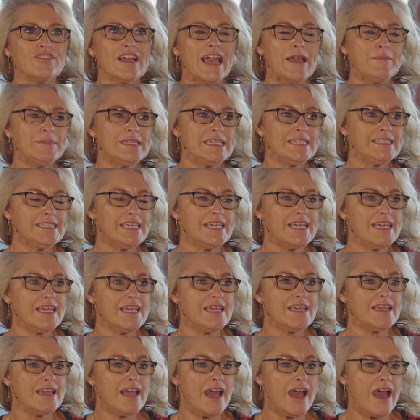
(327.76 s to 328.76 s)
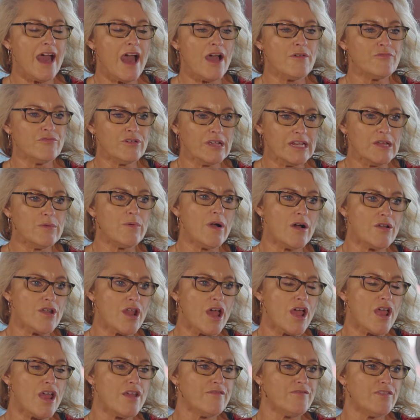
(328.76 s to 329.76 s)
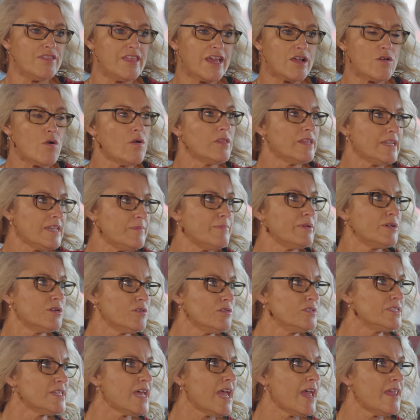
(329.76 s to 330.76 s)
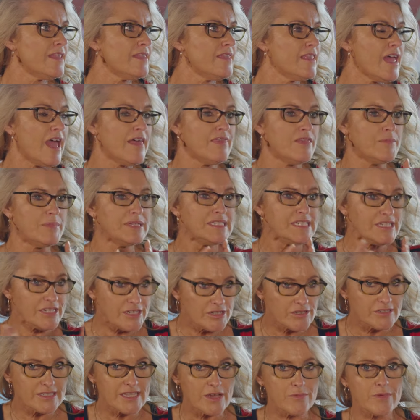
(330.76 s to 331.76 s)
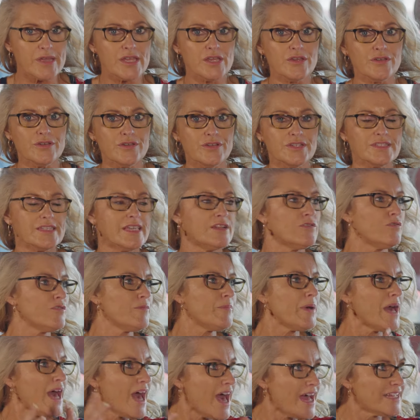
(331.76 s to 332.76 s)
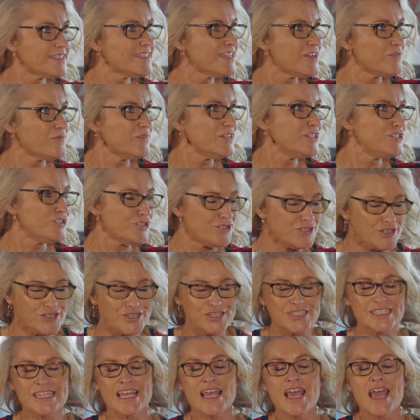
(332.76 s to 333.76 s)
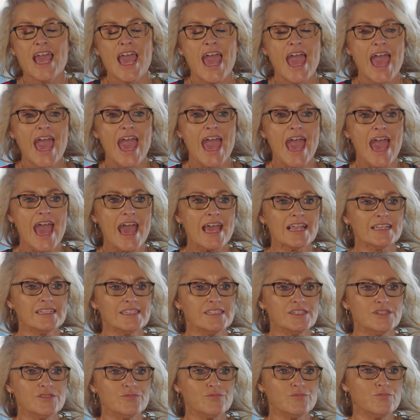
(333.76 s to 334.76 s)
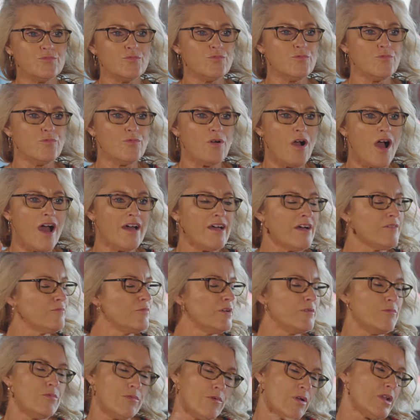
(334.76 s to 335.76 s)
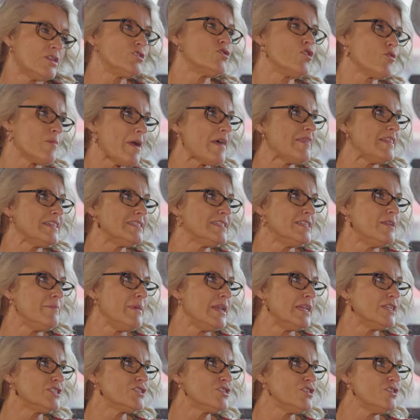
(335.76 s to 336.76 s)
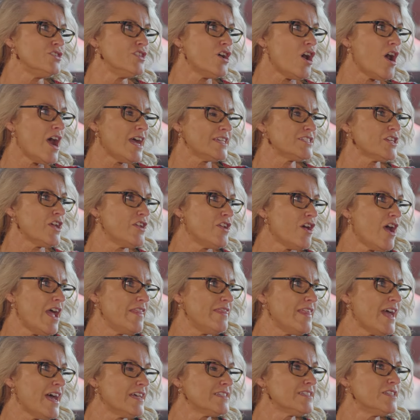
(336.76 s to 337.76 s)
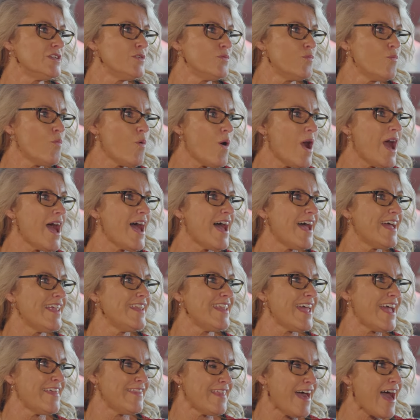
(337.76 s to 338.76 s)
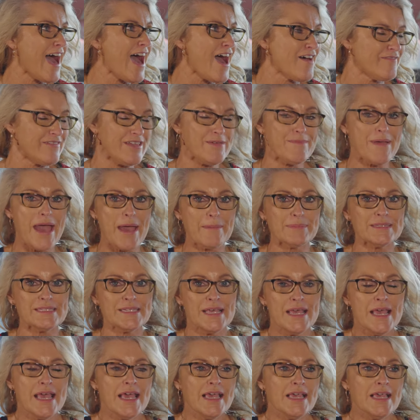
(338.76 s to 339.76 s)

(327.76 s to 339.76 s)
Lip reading: look, MDC are really well known for their quality builds and the materials that we use and all the parts that we choose. And we want to talk about this in a minute too, the ISO 9001 and the RV maps.